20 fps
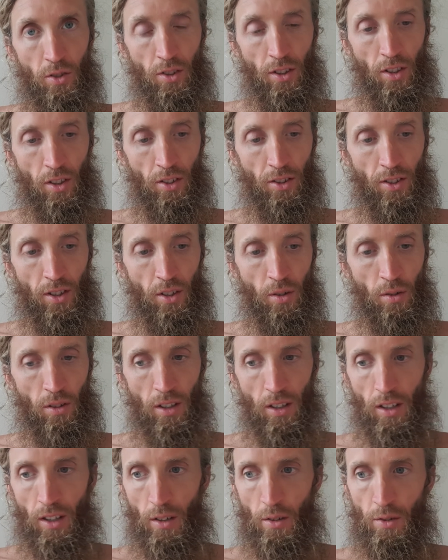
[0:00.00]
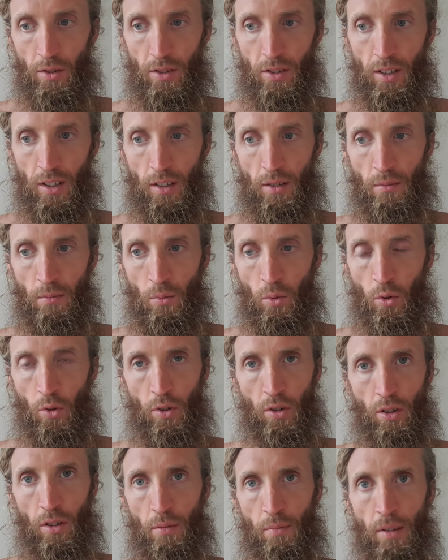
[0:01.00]
nothing got to do, like I was in
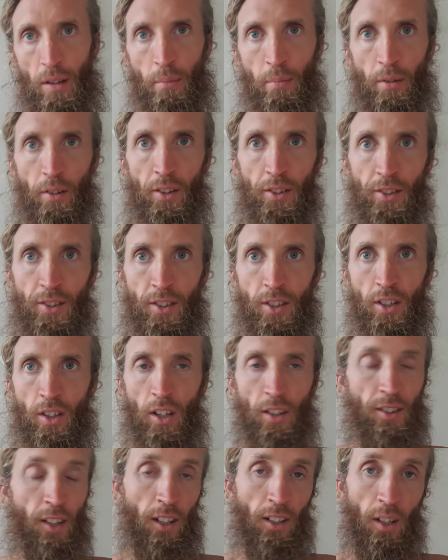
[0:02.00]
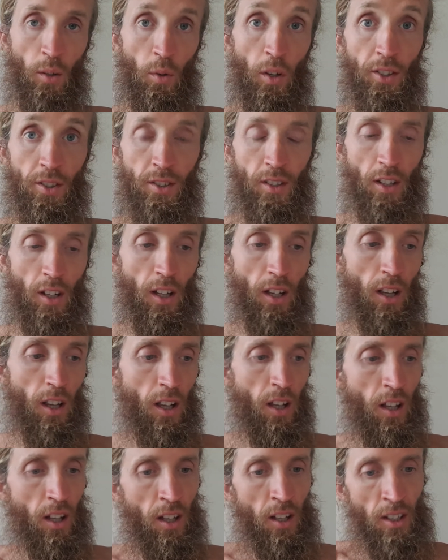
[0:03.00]
more people's contact. I wasn't at all.
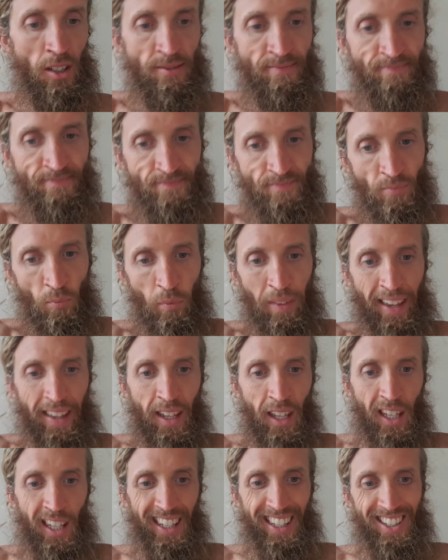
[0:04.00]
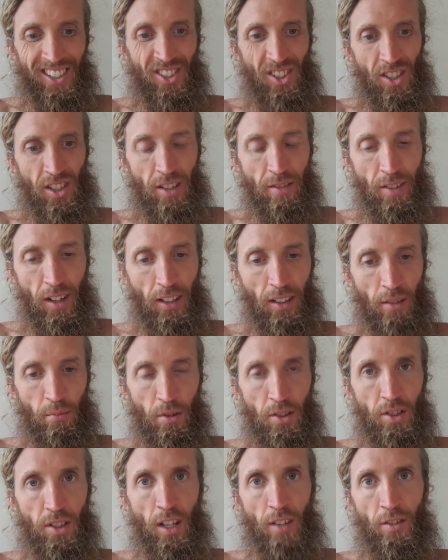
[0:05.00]
It's just the fact I've
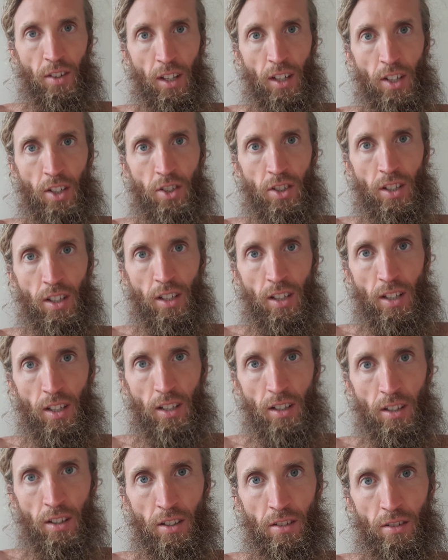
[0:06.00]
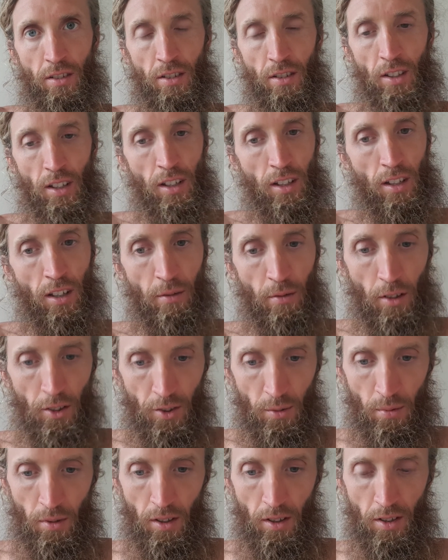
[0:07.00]
been saving energy, and I've
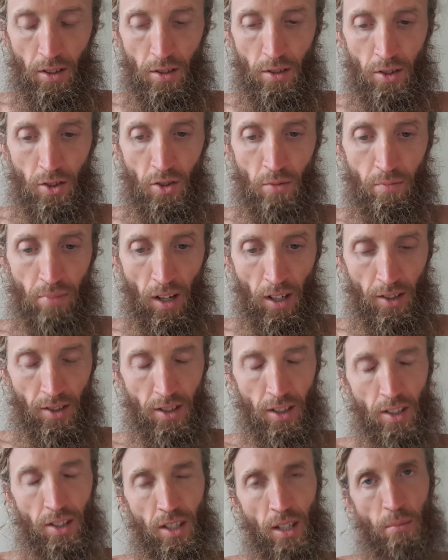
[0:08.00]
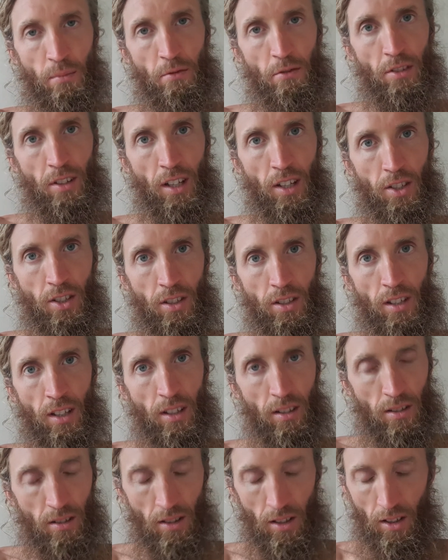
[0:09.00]
also been practicing semen
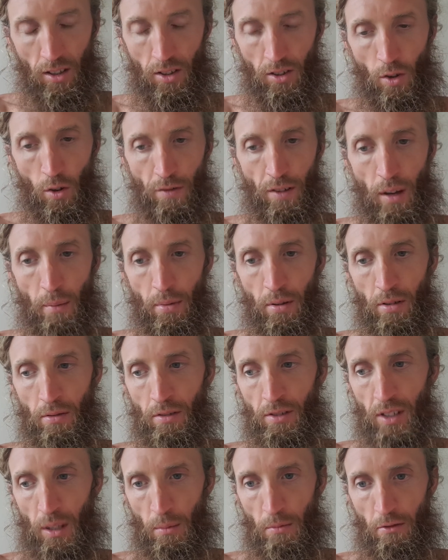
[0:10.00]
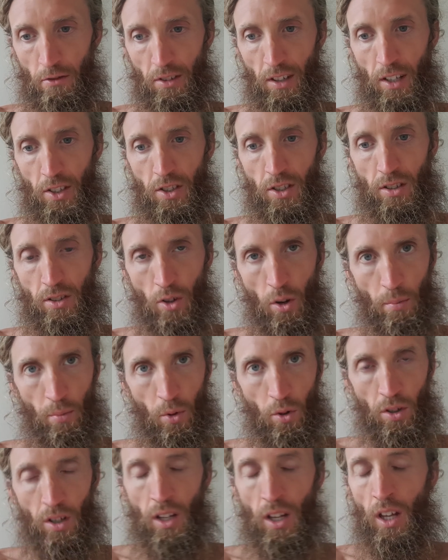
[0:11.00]
retention, like no fap, semen retention, no
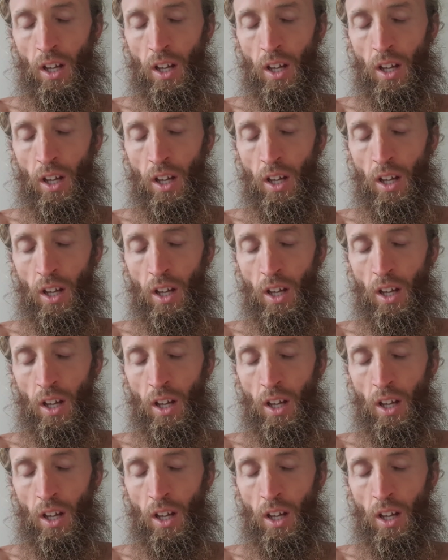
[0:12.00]
porn,